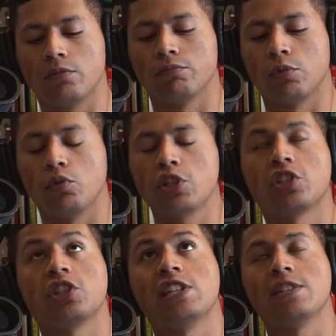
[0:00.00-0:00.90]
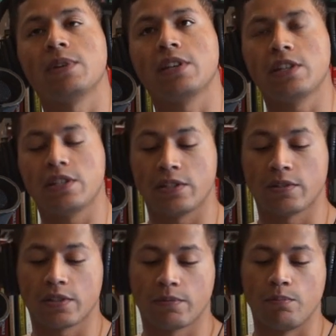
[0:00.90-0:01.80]
which team
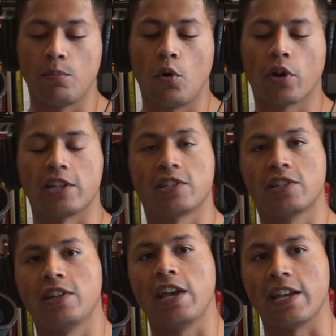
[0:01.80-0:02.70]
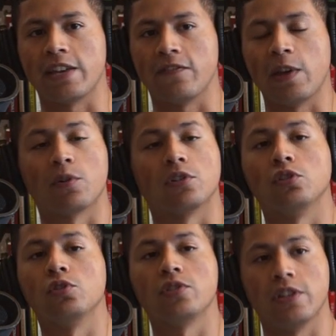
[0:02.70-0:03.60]
is more at stake if they were to
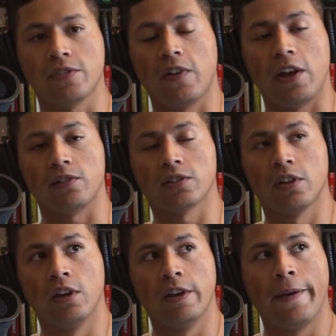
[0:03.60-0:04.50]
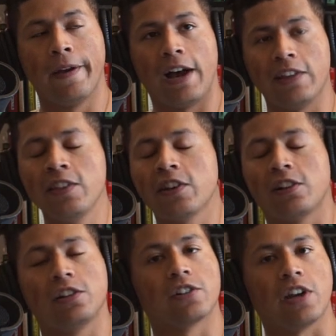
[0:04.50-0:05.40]
lose this finals? I think the
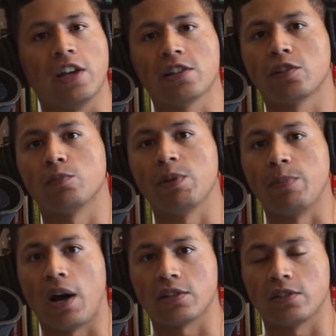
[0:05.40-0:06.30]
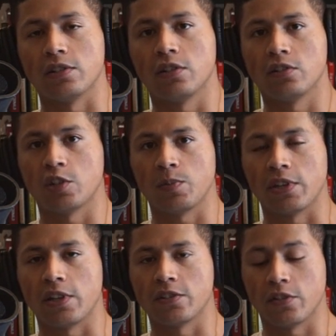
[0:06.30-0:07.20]
clear answer would be Boston, just
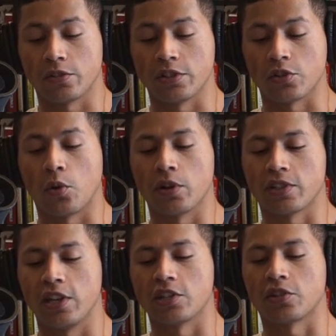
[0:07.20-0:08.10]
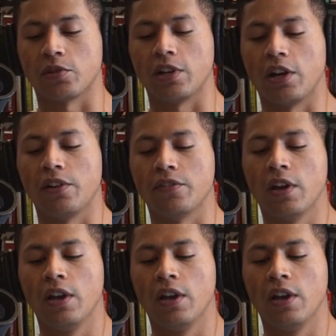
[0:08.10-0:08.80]
because of their notorious history of